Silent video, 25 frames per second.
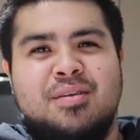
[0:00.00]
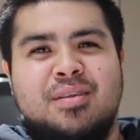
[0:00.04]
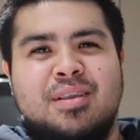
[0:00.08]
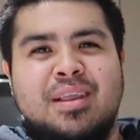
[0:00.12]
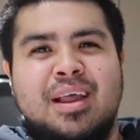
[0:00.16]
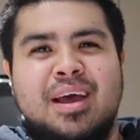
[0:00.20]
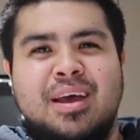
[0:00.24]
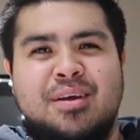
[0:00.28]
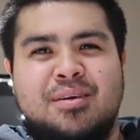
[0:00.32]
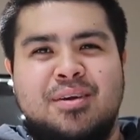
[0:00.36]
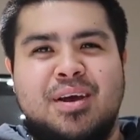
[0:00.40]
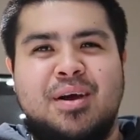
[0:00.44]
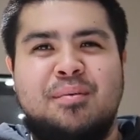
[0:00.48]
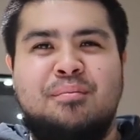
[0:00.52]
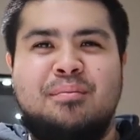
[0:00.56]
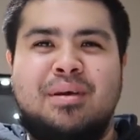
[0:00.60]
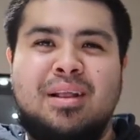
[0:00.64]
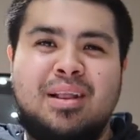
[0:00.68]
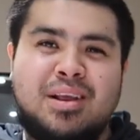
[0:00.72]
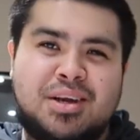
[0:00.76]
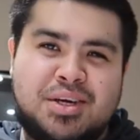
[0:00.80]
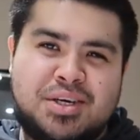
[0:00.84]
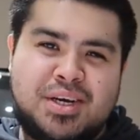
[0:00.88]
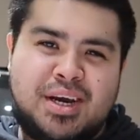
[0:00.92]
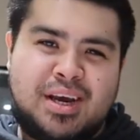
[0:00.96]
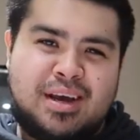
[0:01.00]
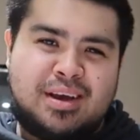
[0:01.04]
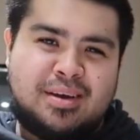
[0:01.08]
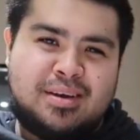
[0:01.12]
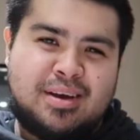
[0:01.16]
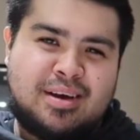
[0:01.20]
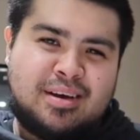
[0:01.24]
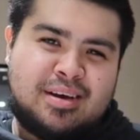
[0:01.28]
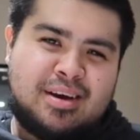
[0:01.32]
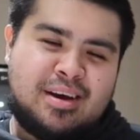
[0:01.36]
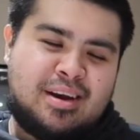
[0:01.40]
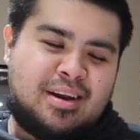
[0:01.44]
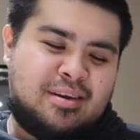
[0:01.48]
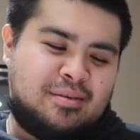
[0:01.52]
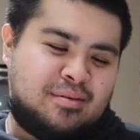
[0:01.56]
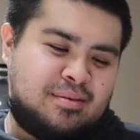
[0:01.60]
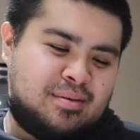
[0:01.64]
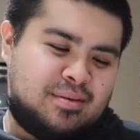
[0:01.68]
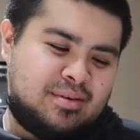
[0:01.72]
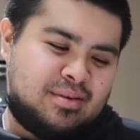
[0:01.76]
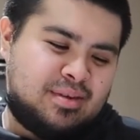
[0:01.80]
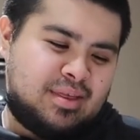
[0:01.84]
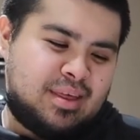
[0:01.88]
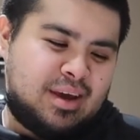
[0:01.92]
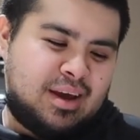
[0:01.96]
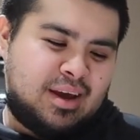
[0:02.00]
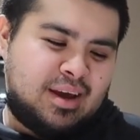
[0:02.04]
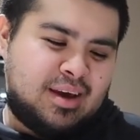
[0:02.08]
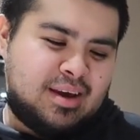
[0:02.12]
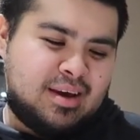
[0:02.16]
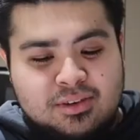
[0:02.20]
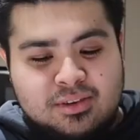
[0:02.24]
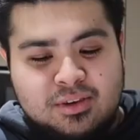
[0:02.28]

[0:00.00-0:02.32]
like a milkshake kind of thing.